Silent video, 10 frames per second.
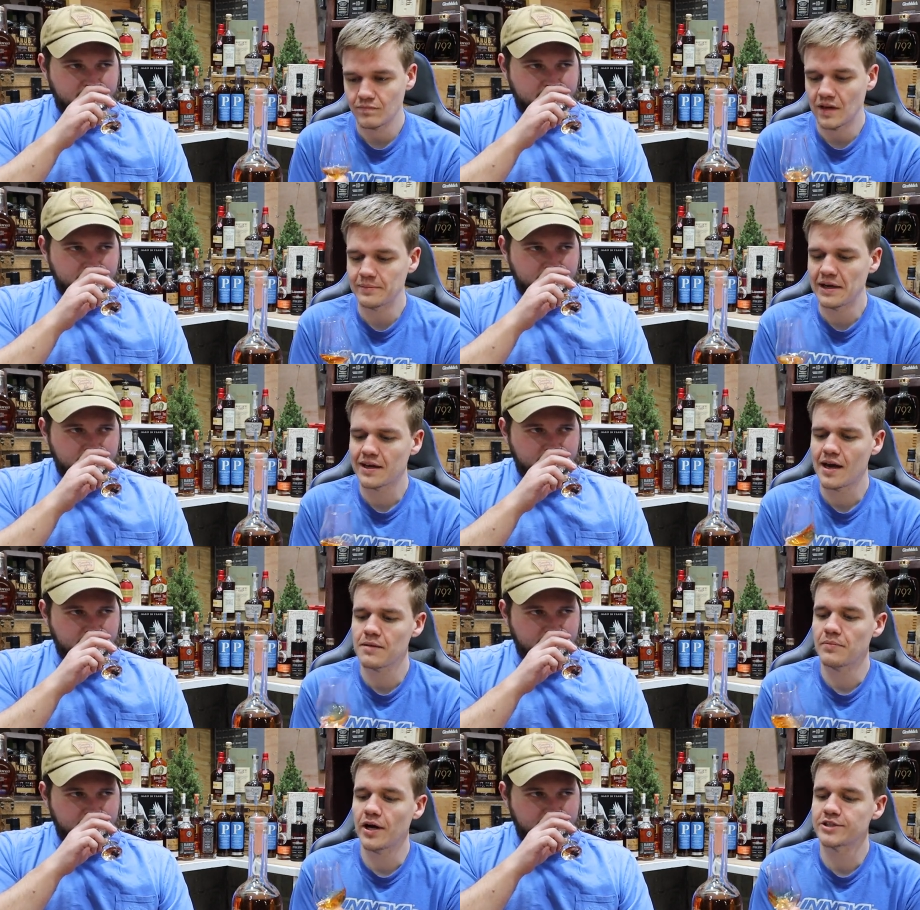Speaker 1: I'm not
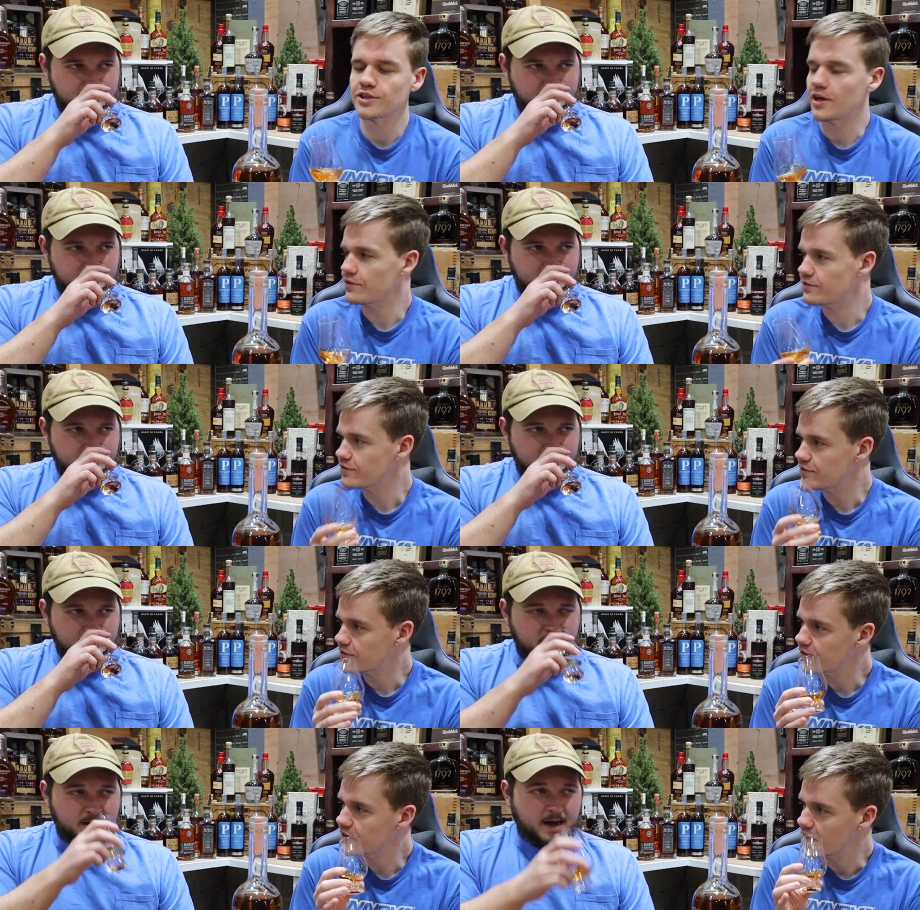getting much off.
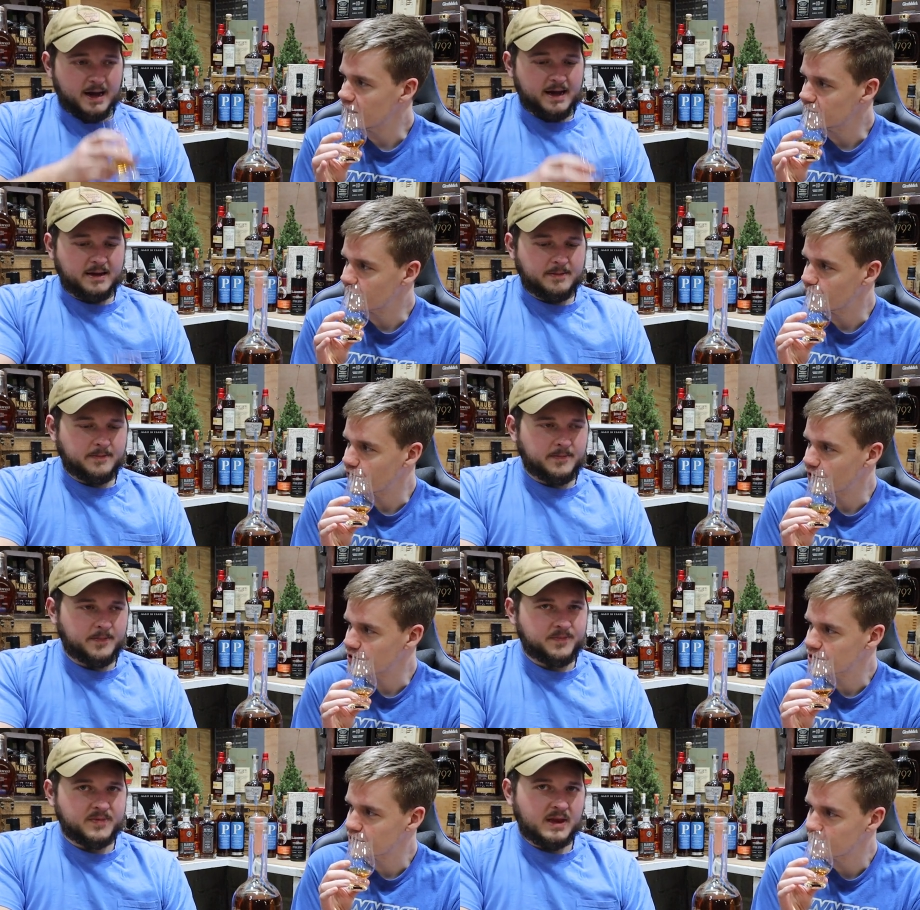I'm, the
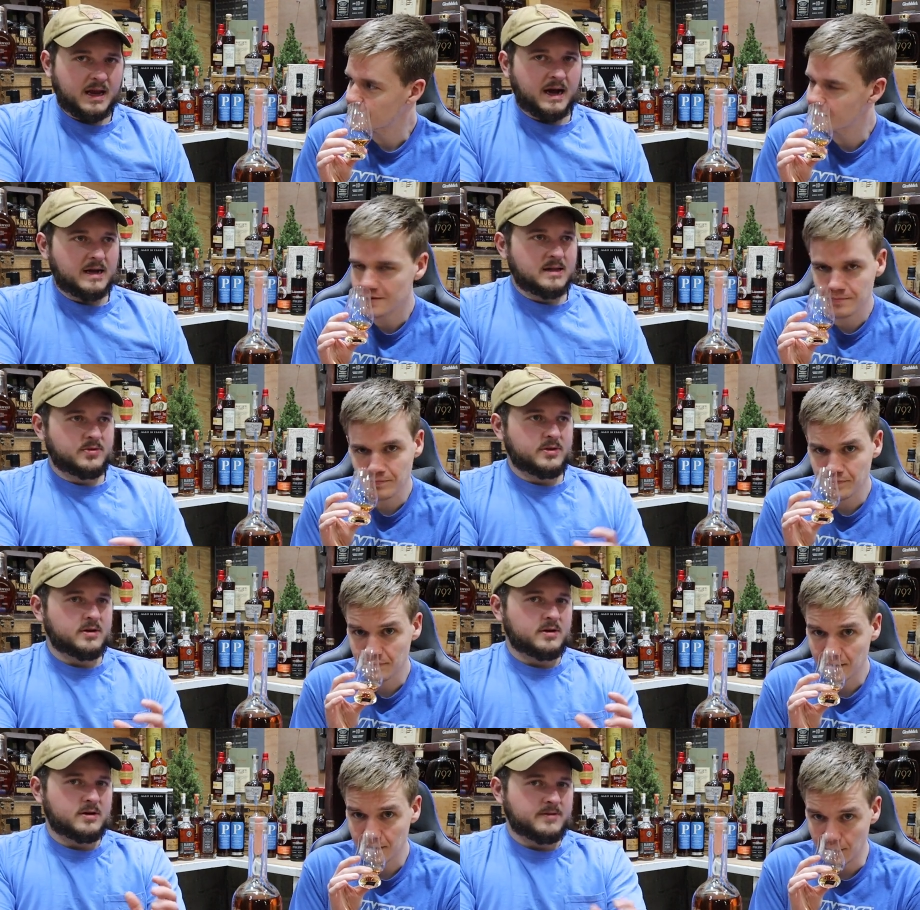first
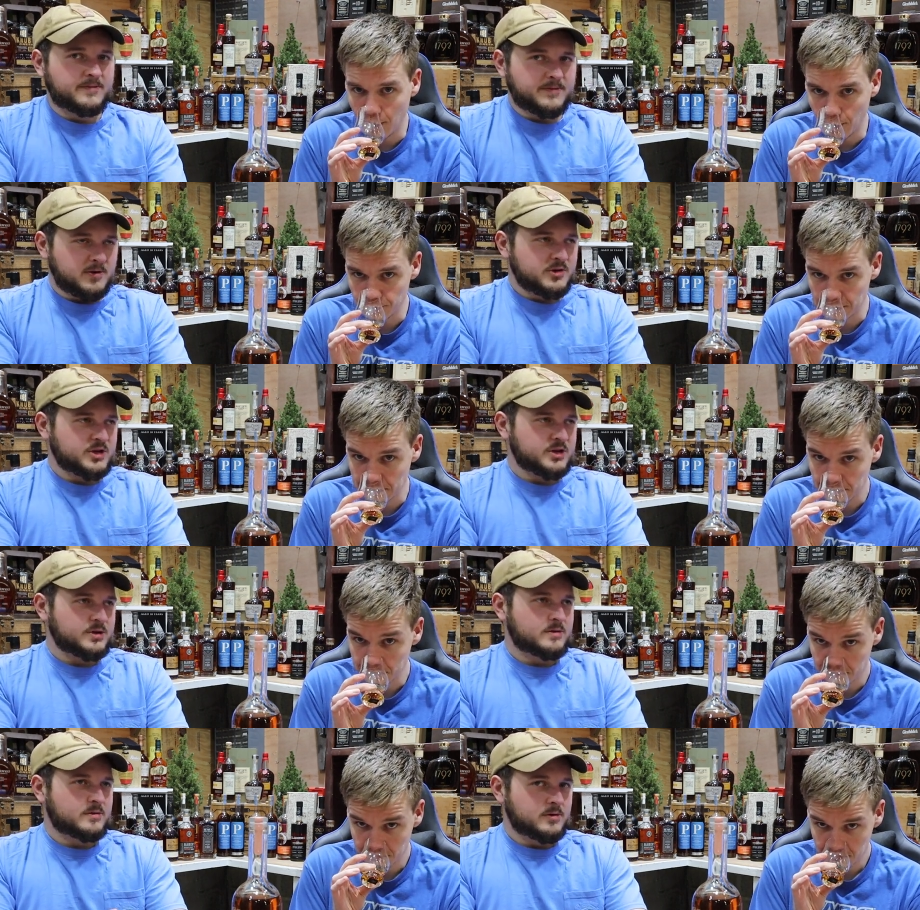
Speaker 2: the nosing.
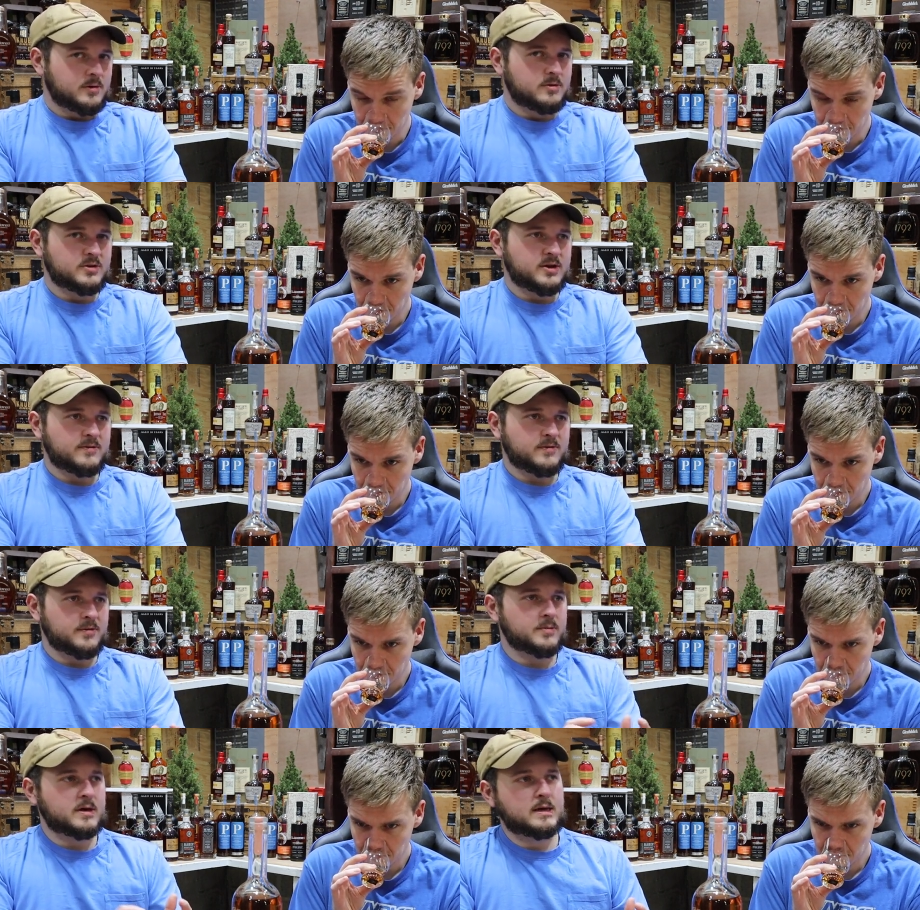first nosing
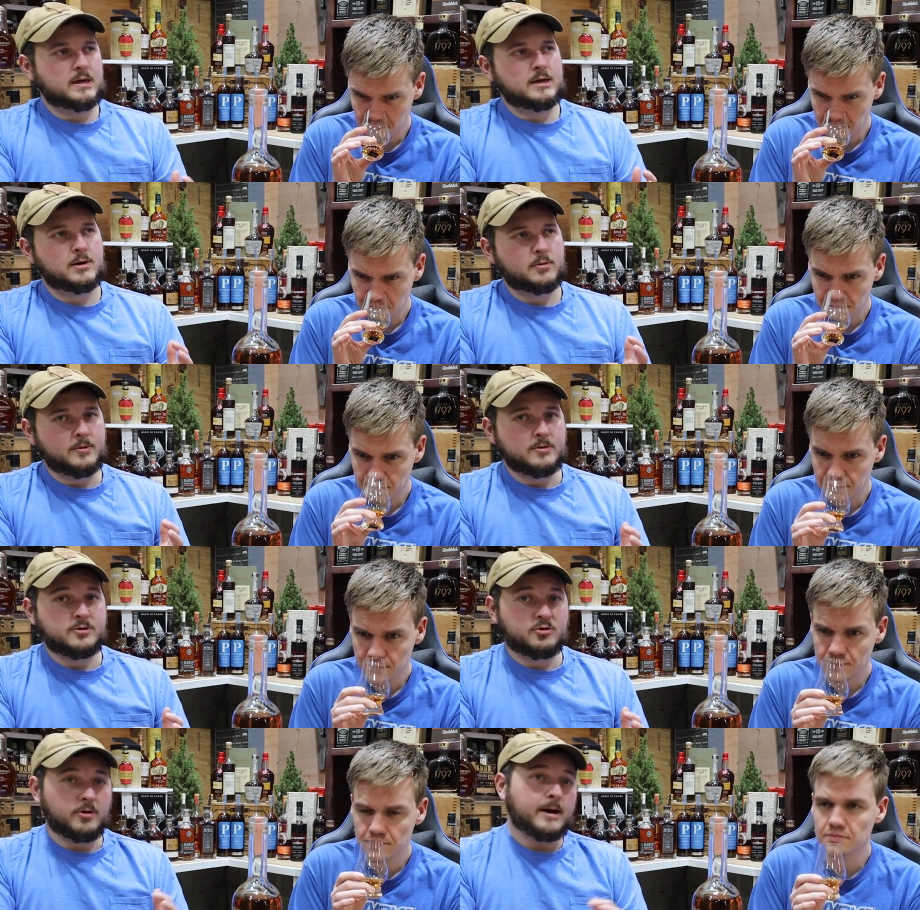for me
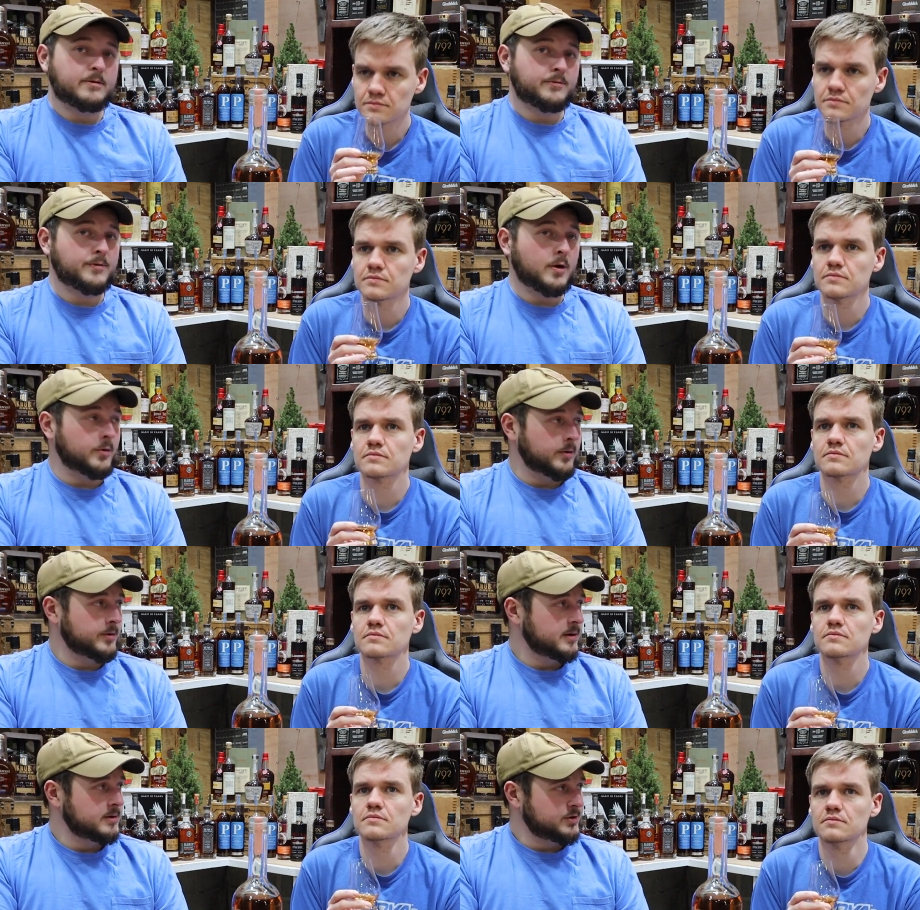was grain forward.
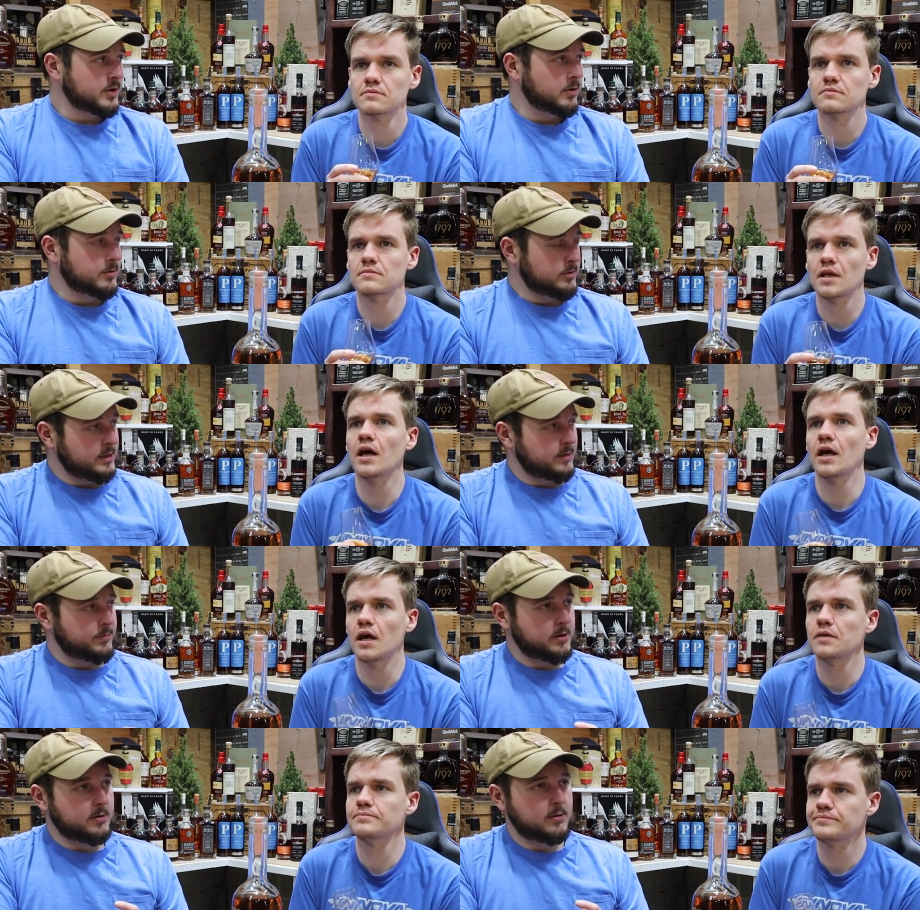So your yeah.
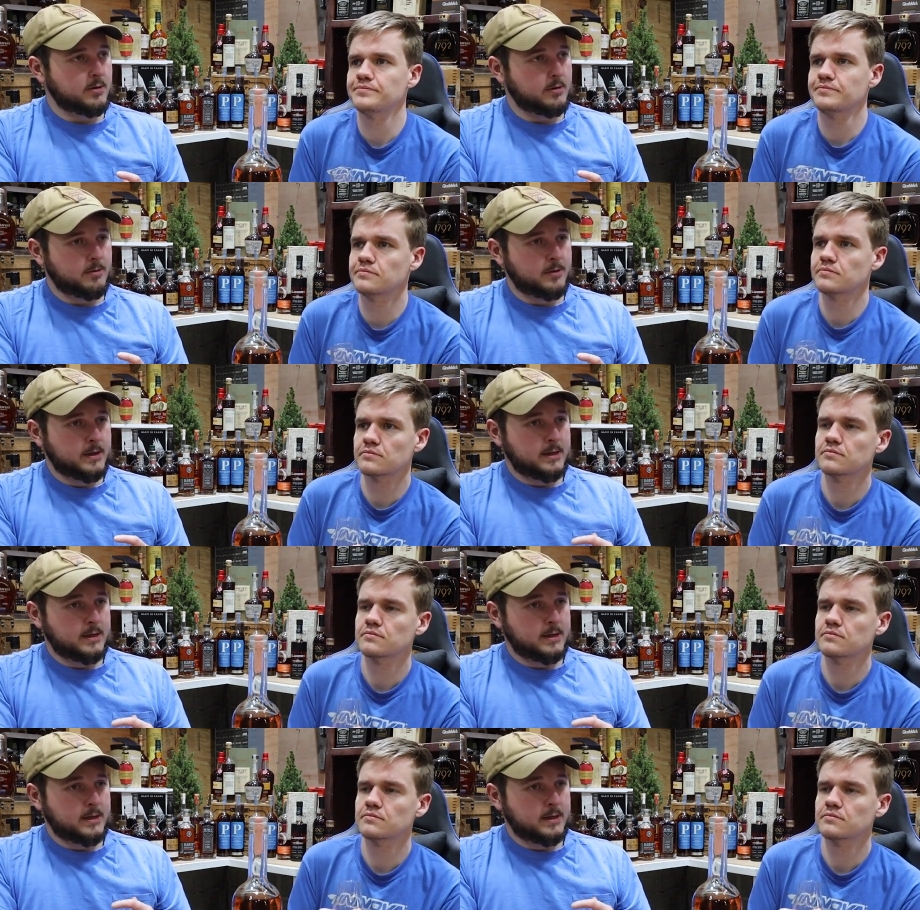typical,